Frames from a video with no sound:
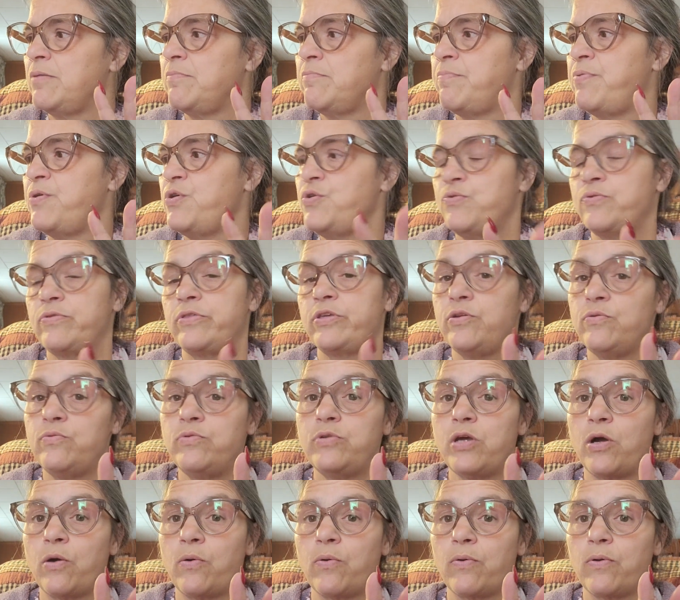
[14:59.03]
booth, you
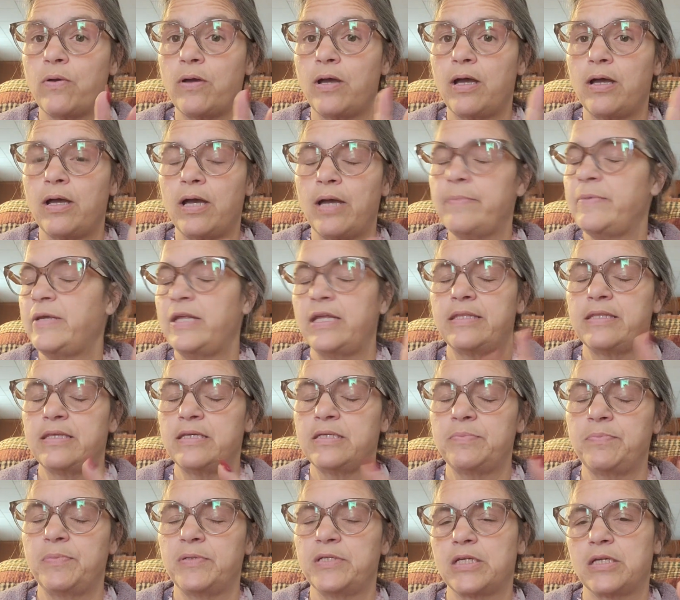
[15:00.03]
don't I mean, at
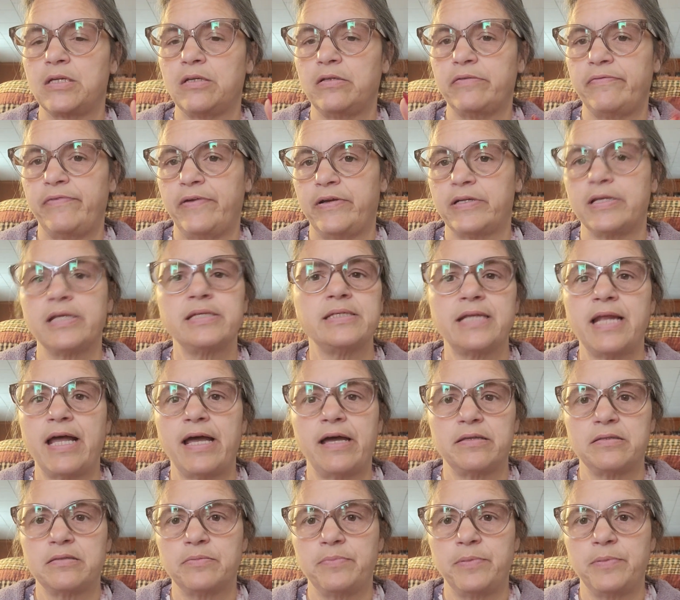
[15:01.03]
this particular fair, it doesn't have to